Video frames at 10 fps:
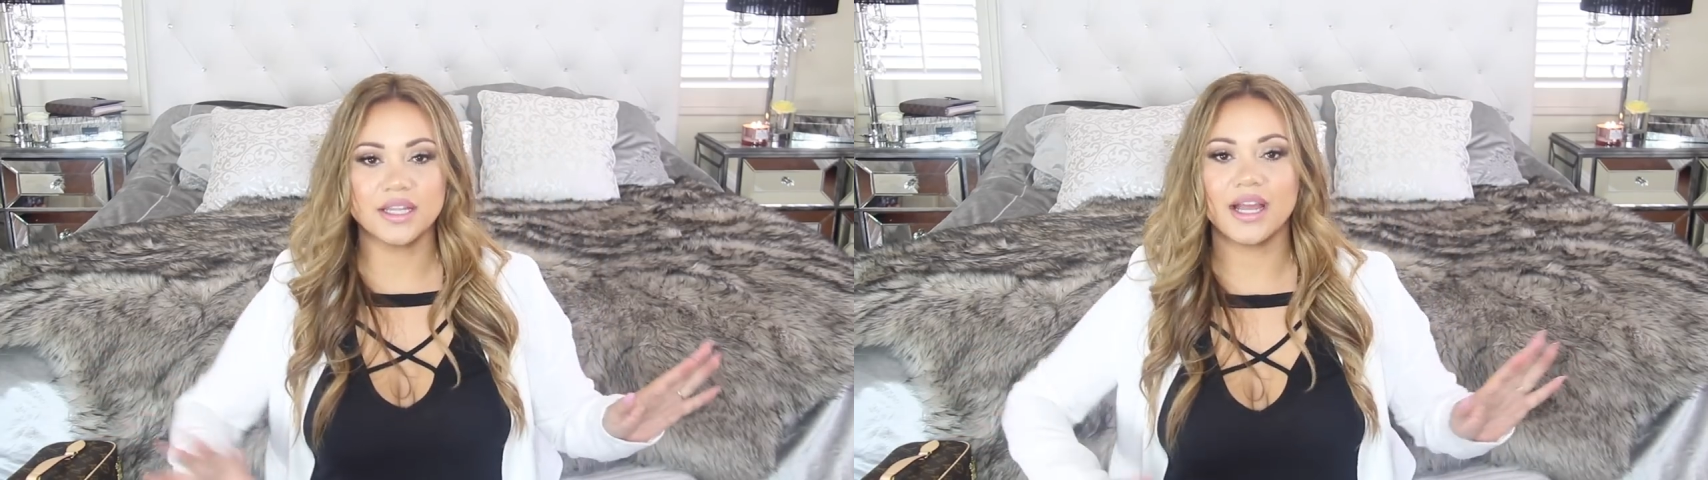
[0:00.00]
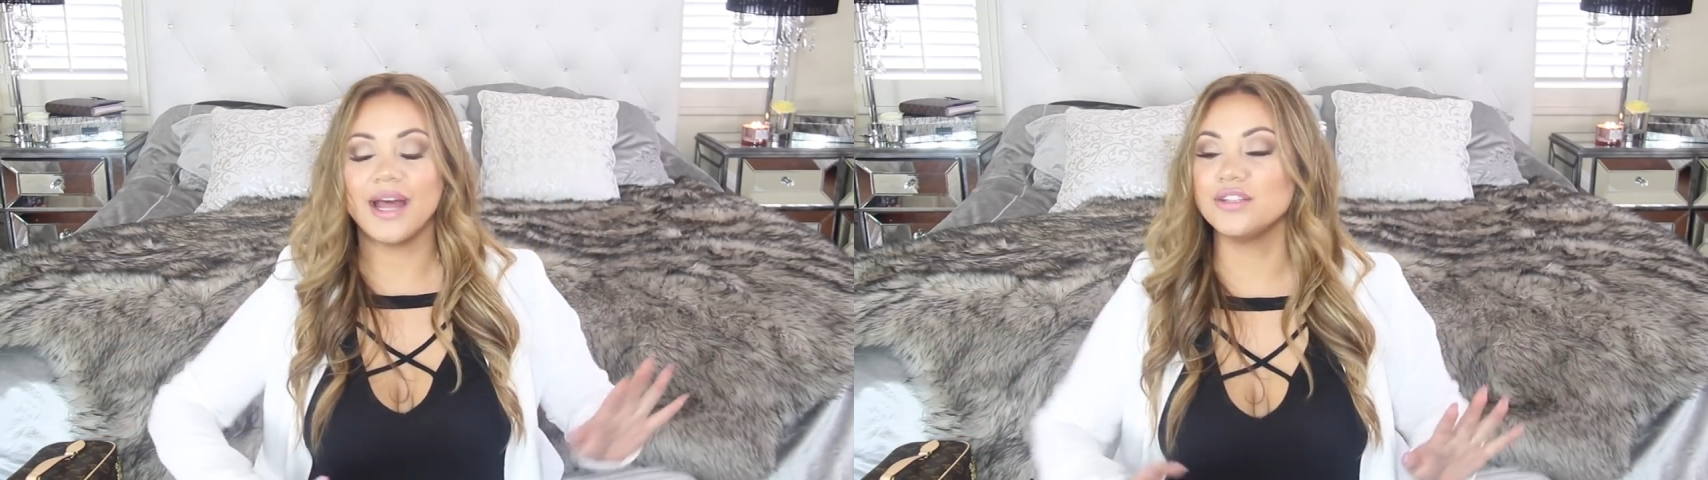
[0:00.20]

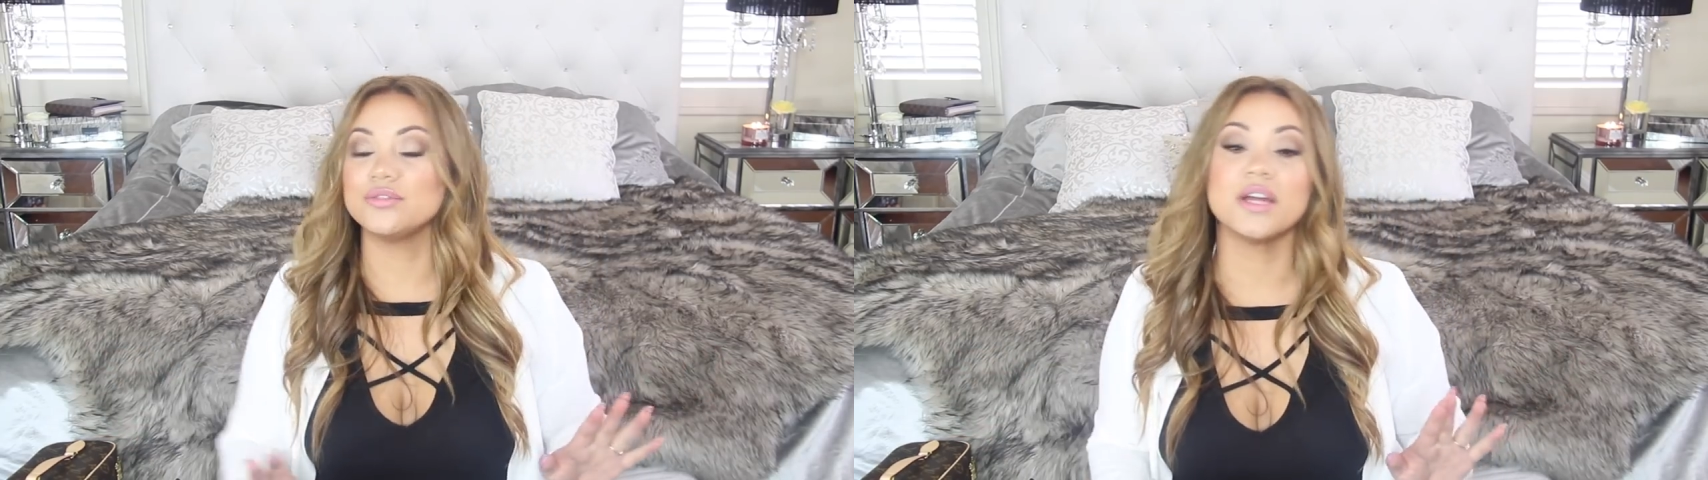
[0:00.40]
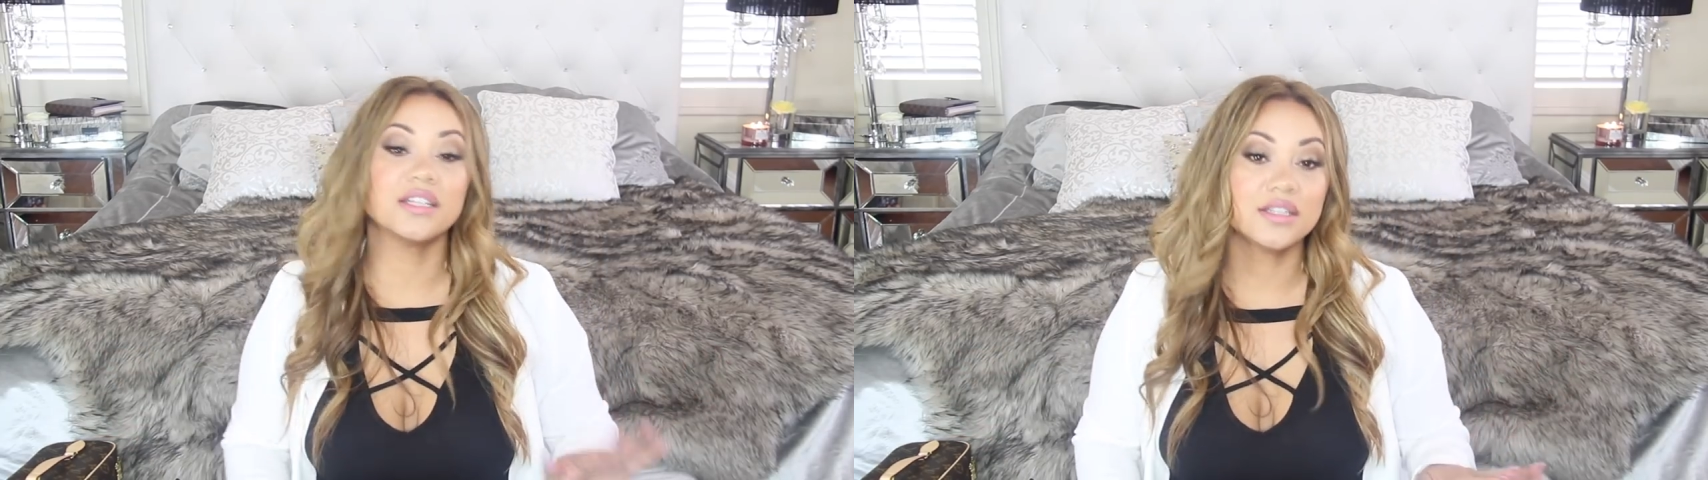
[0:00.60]
Like I
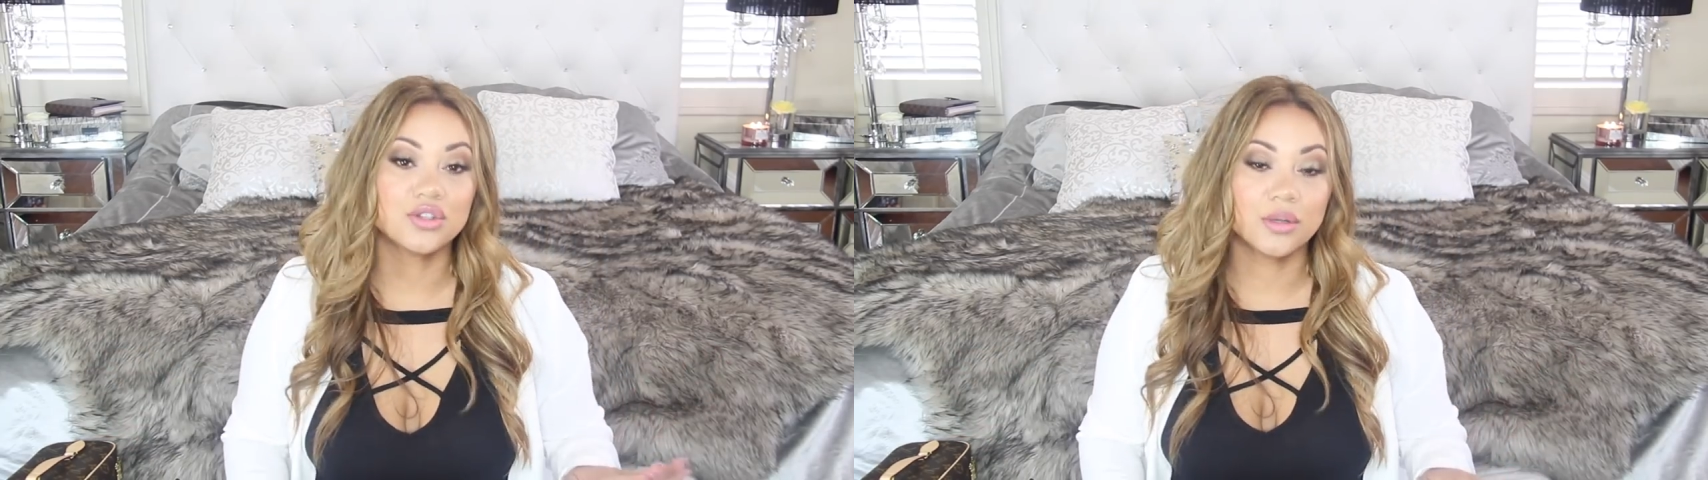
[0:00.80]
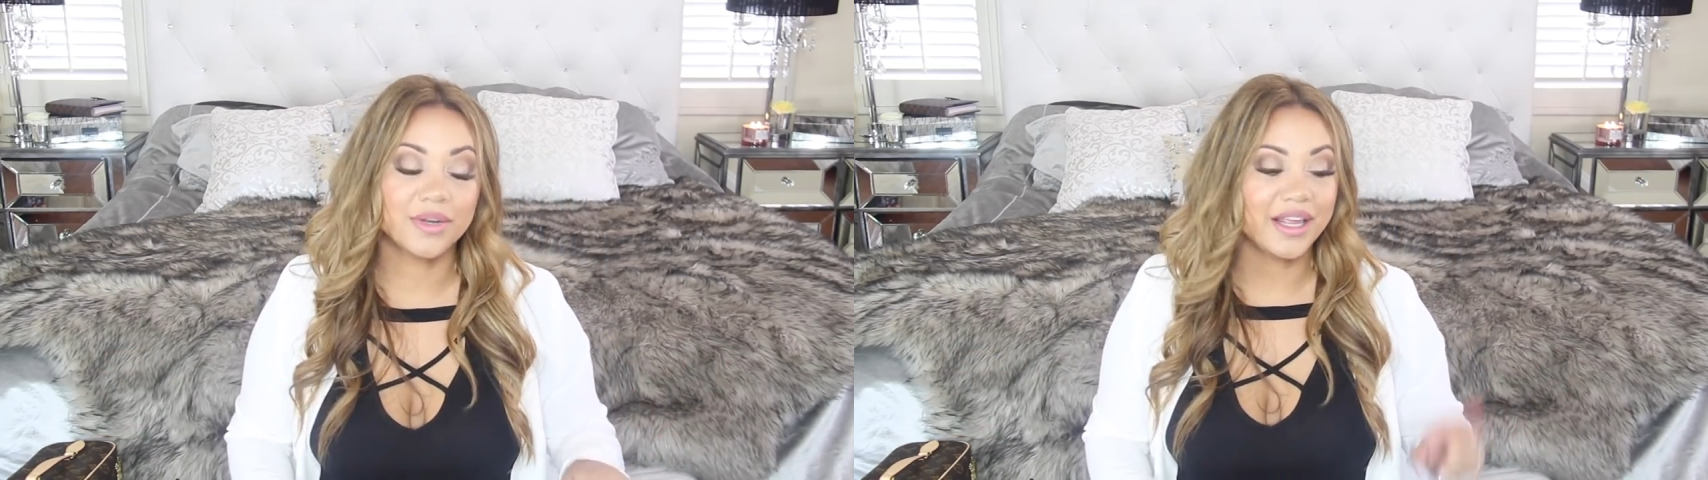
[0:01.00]
do not
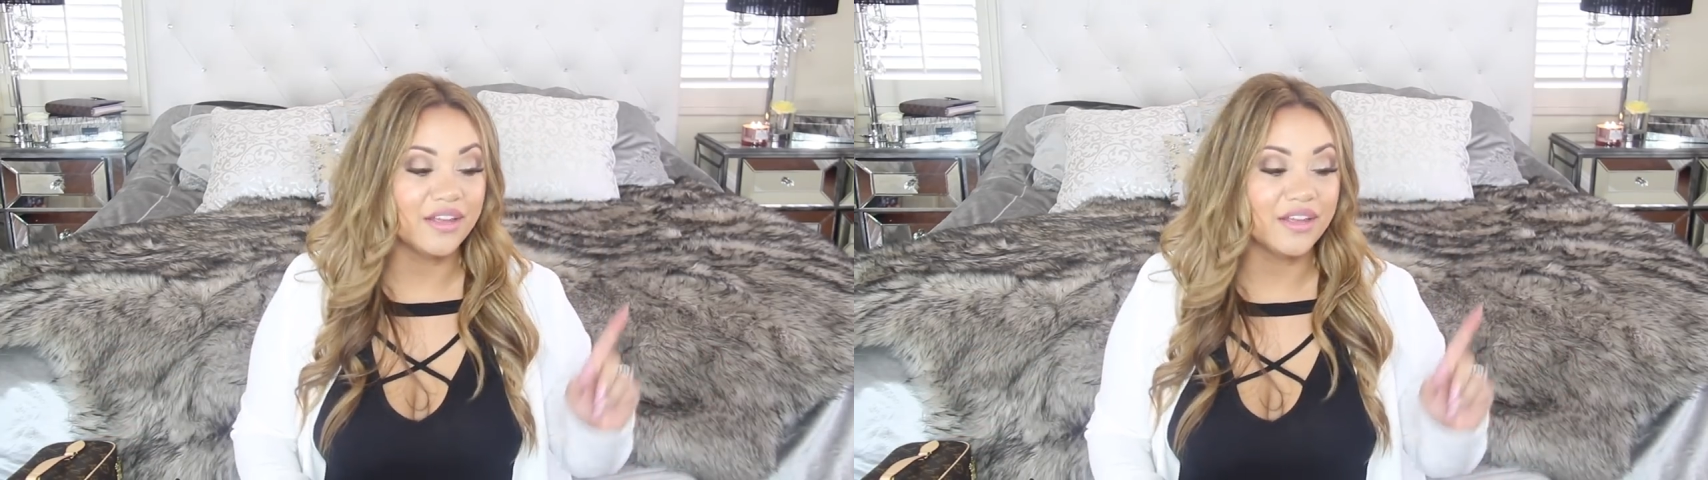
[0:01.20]
discriminate.